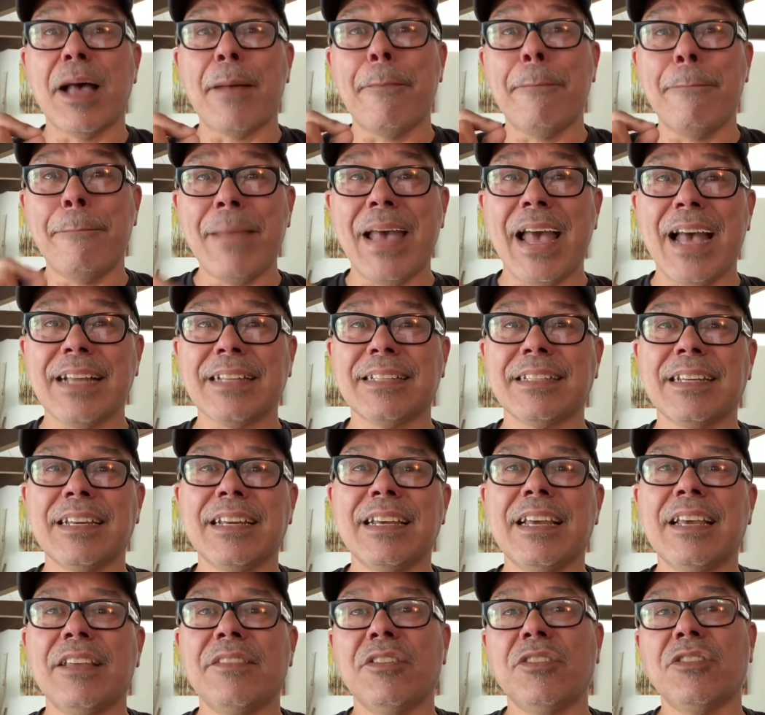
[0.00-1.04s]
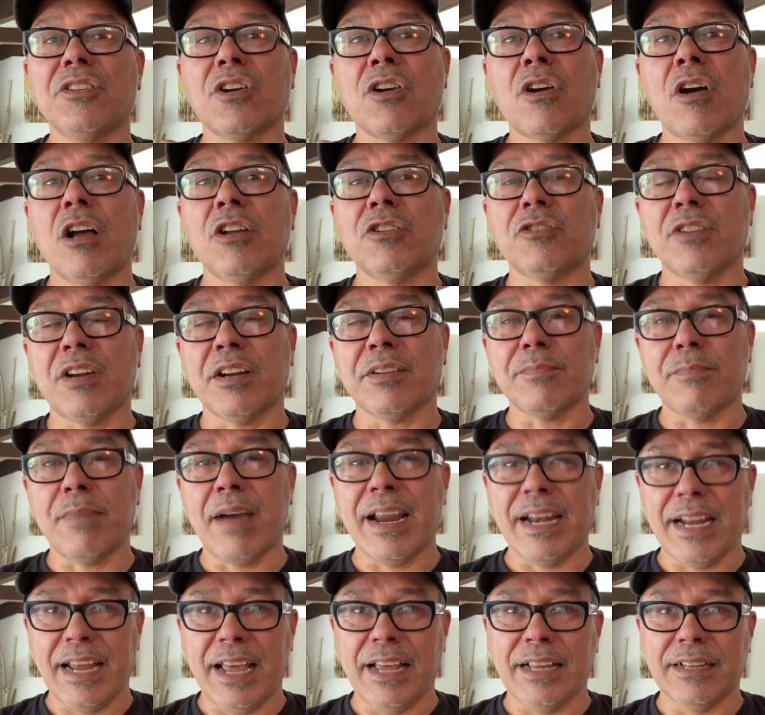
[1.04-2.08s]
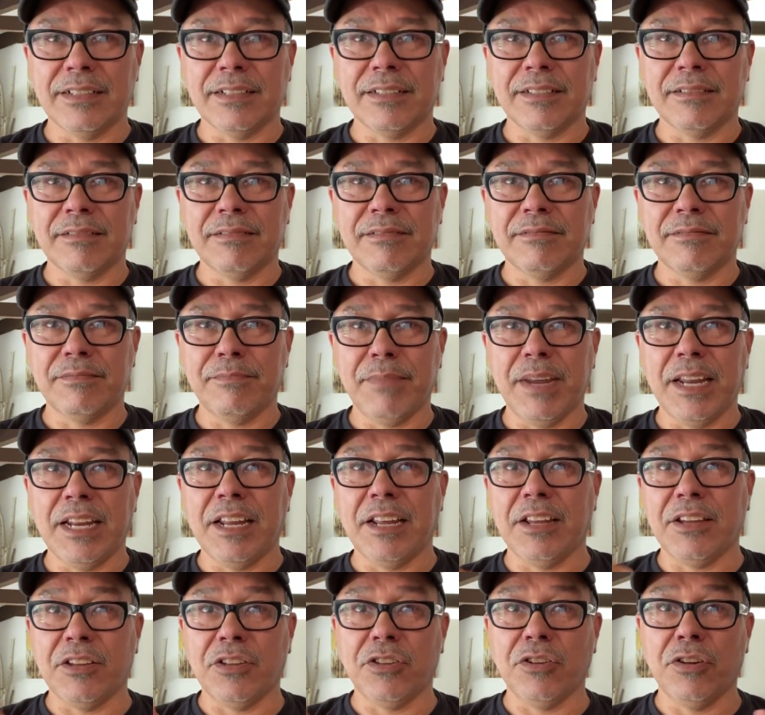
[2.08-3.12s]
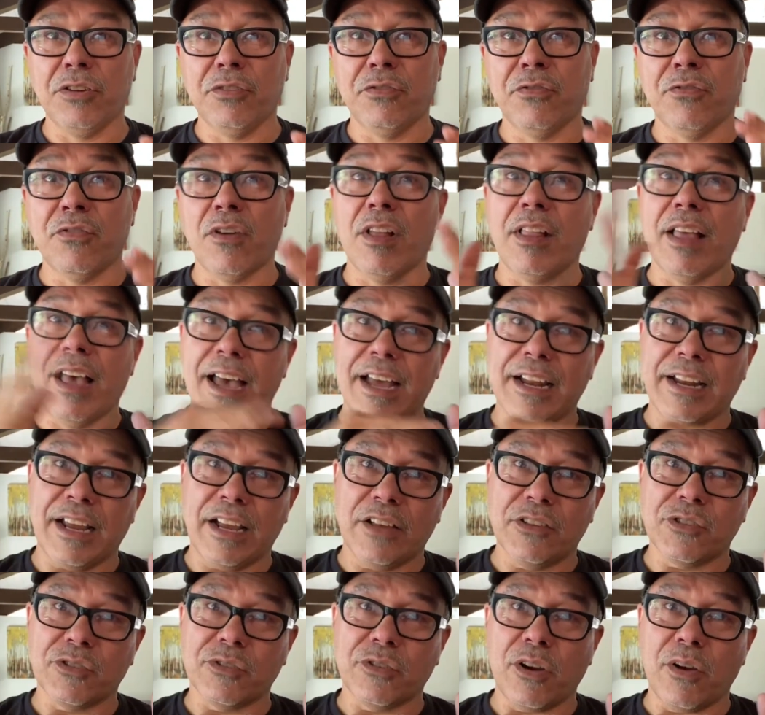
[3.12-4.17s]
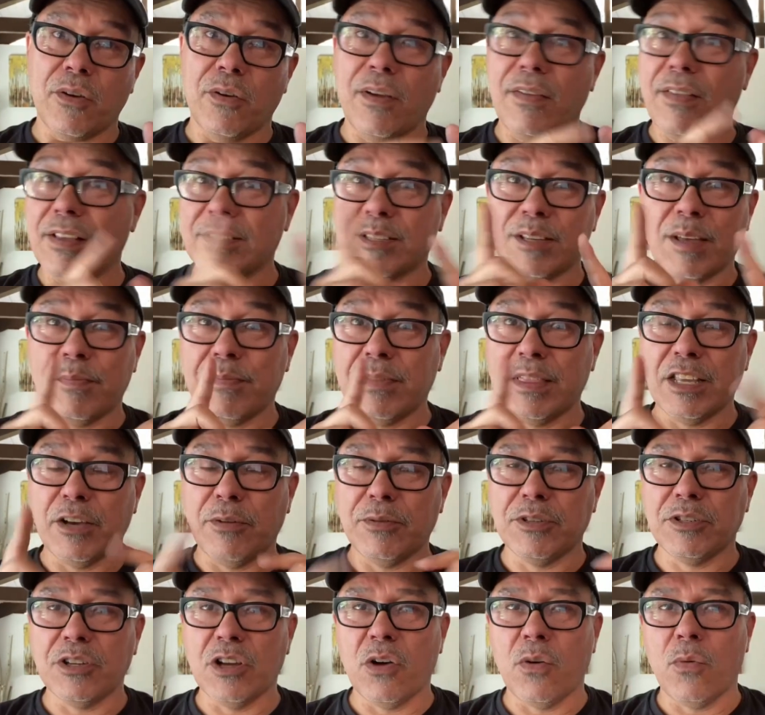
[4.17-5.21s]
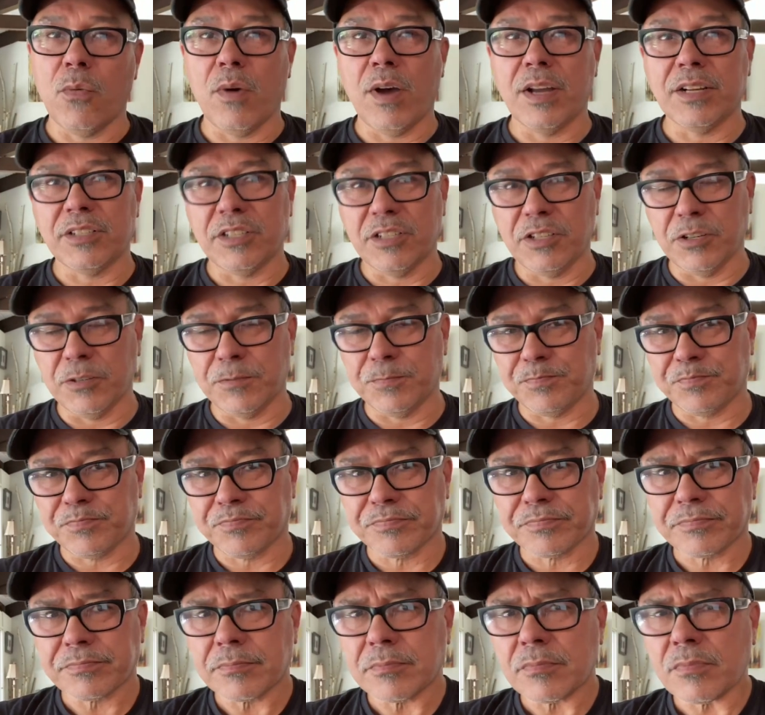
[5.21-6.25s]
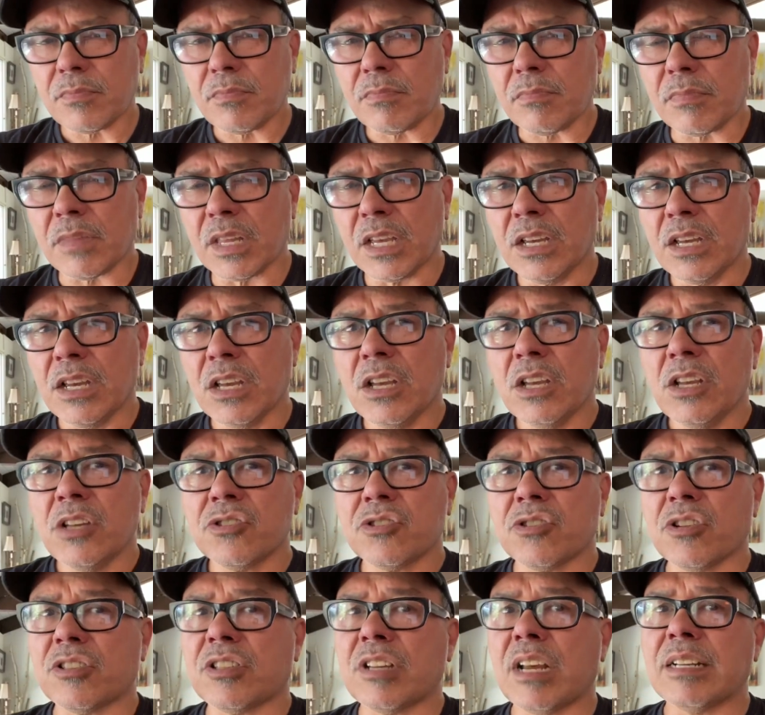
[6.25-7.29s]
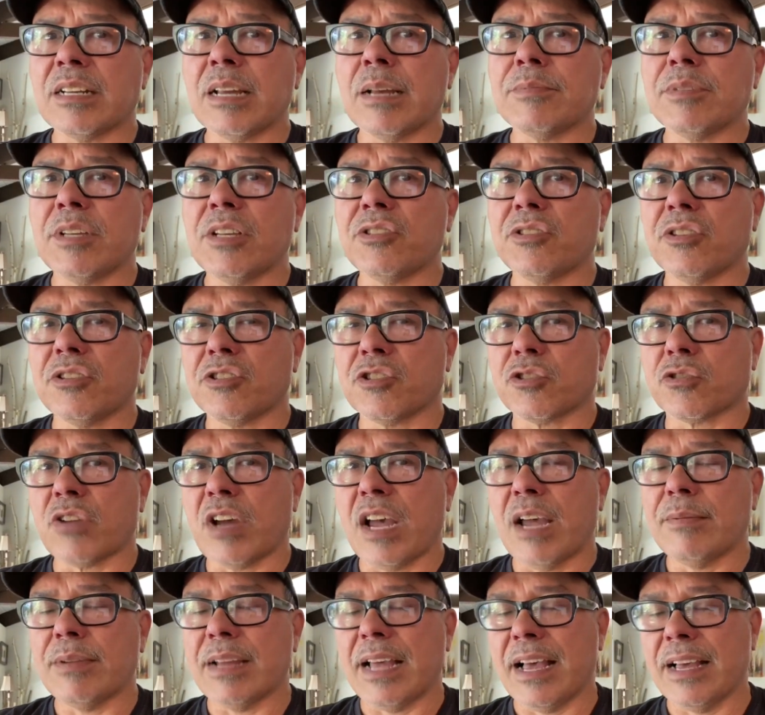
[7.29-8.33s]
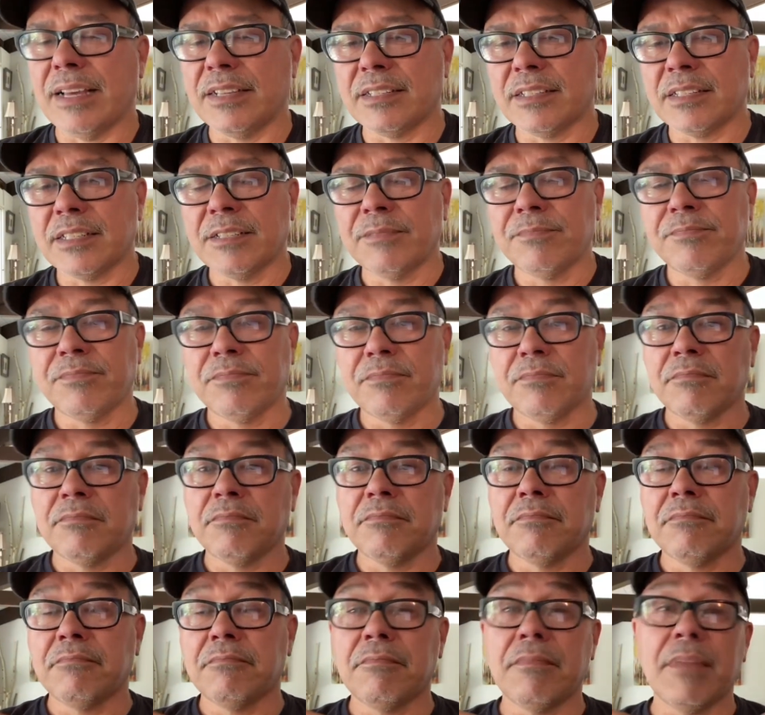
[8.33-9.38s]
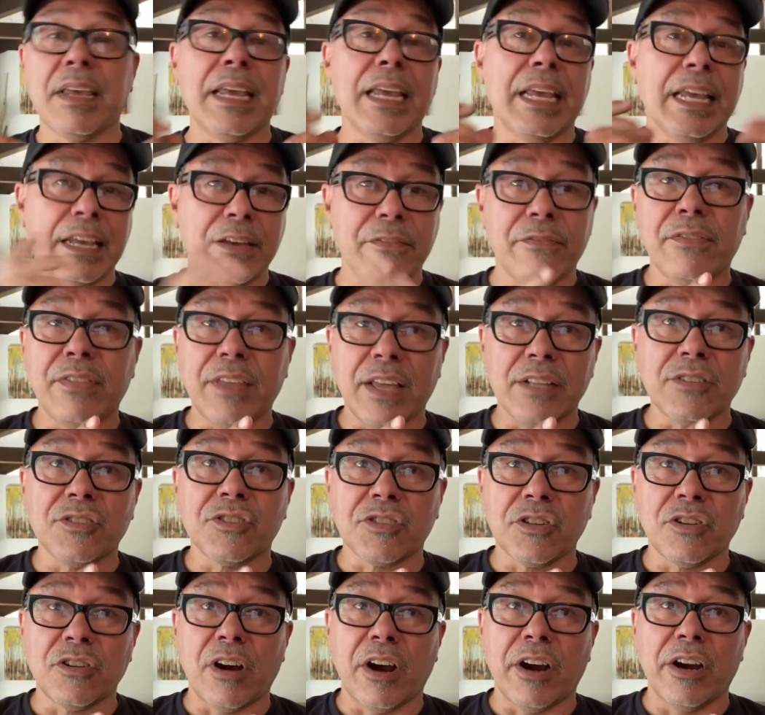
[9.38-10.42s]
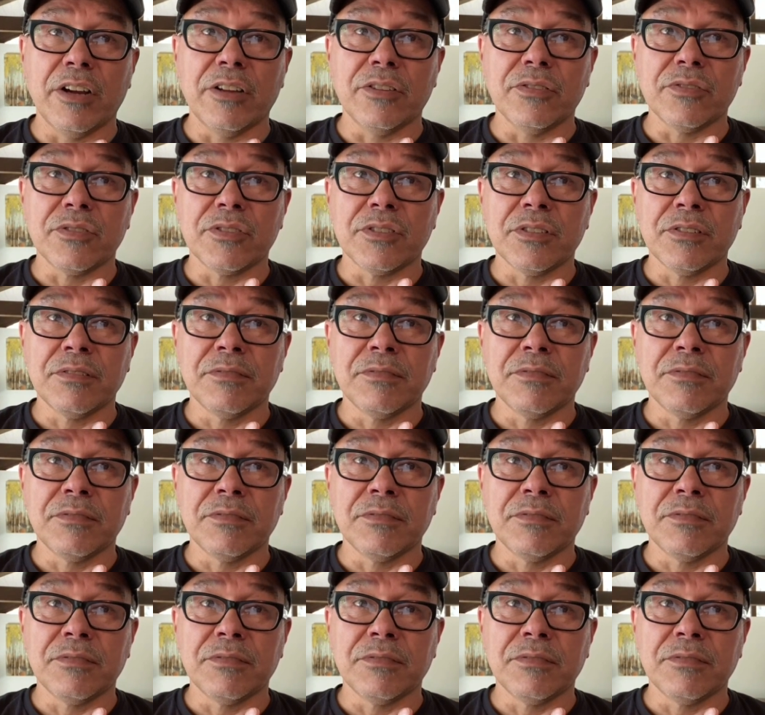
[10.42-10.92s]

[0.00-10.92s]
met, then the contract might end, meaning you'd fall out of escrow. And that's something that we don't want to do. So sometimes these are described as if-then scenarios.